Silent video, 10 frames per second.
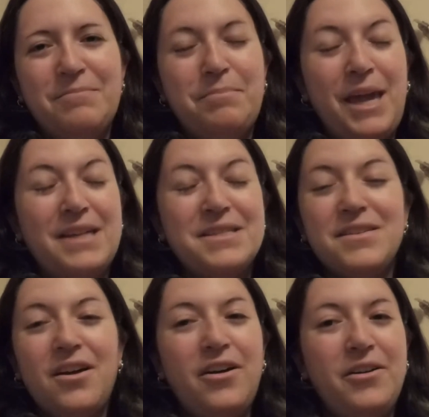
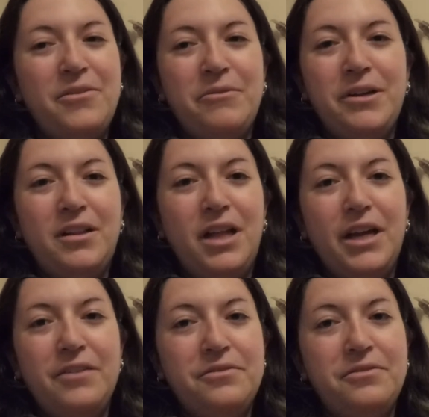based on real
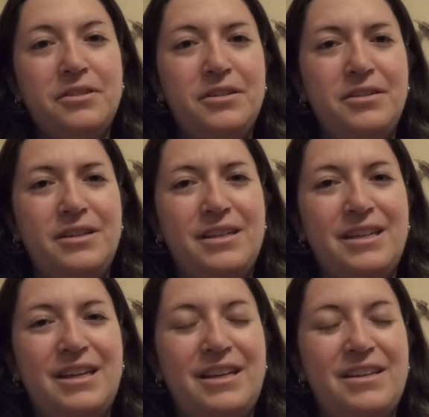life,
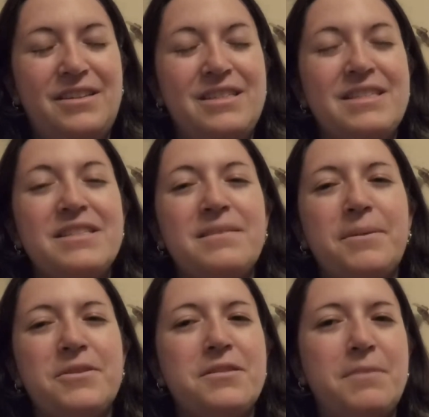and this is
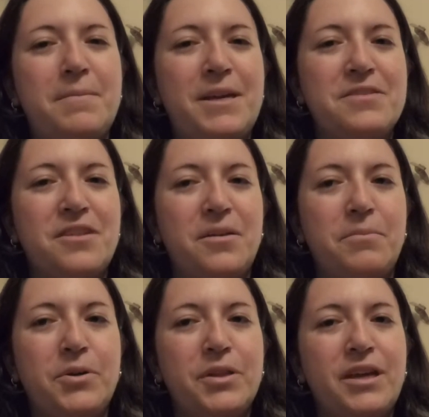supposed to be based on a
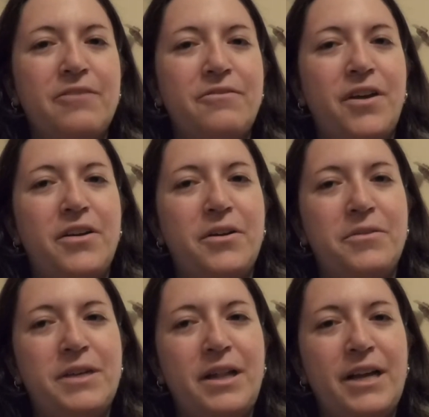book that Fauna
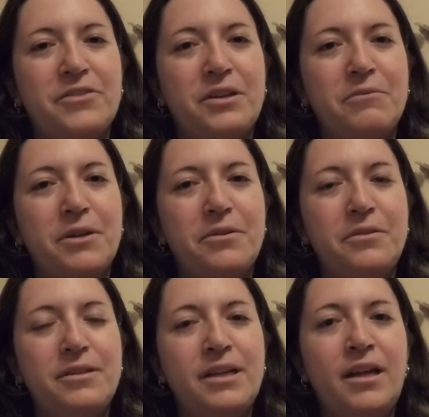Hodel actually wrote,
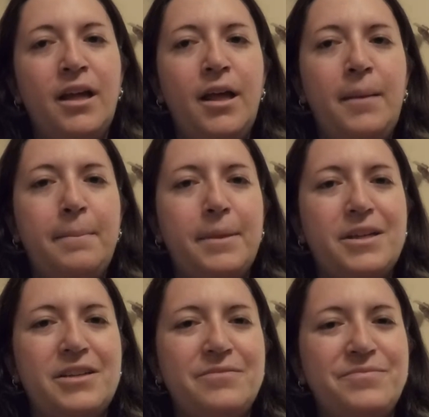but